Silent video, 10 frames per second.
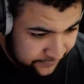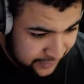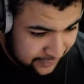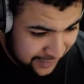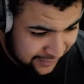
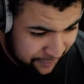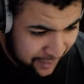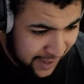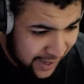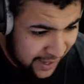Sledgehammer,
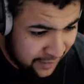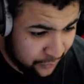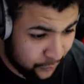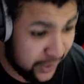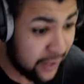and
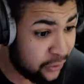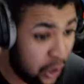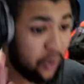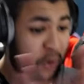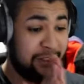we get
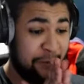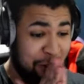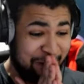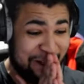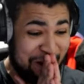Stone Cold Steve Austin.